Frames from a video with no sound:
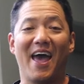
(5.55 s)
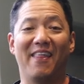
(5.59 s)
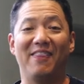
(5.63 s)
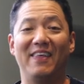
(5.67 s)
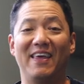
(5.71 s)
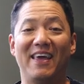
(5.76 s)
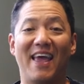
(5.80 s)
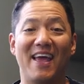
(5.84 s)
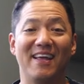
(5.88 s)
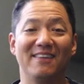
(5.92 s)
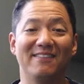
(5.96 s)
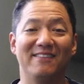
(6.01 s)
at
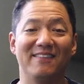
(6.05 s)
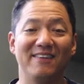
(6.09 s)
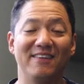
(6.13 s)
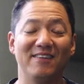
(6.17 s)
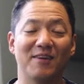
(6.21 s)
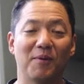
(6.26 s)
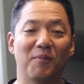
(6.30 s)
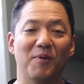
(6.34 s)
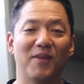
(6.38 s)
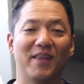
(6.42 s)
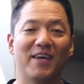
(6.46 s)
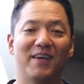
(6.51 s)
the
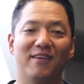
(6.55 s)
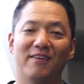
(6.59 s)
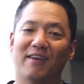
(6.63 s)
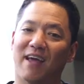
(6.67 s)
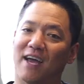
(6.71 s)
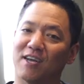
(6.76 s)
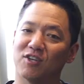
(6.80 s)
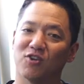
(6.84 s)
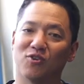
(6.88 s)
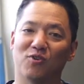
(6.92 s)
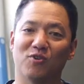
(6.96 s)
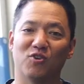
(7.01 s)
NCAA
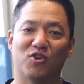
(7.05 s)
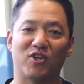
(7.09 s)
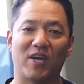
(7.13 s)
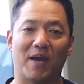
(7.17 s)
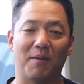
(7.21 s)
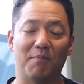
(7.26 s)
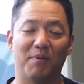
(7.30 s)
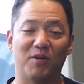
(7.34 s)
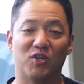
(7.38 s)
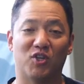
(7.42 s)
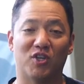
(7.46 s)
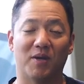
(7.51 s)
National
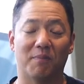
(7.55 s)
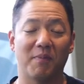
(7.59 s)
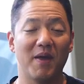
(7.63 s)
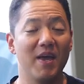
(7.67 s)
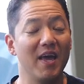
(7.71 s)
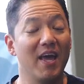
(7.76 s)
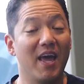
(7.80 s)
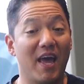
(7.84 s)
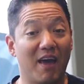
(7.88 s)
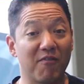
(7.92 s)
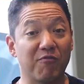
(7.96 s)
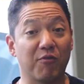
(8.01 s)
Championship.
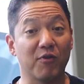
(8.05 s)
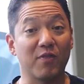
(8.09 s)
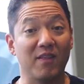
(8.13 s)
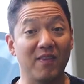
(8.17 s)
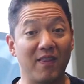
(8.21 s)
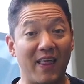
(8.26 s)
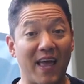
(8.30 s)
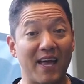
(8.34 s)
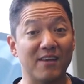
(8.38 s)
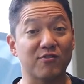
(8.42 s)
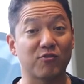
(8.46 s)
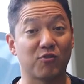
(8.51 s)
And for the
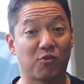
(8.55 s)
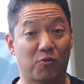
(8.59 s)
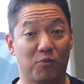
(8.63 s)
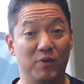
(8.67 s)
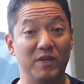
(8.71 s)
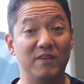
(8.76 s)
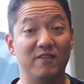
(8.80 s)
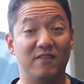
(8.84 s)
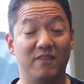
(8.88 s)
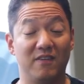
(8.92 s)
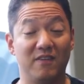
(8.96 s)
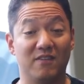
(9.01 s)
last
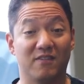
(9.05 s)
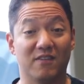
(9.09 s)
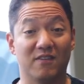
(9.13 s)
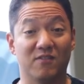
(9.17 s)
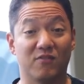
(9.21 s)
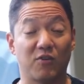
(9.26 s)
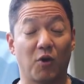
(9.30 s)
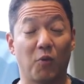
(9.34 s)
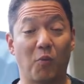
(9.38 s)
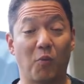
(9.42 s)
three seasons,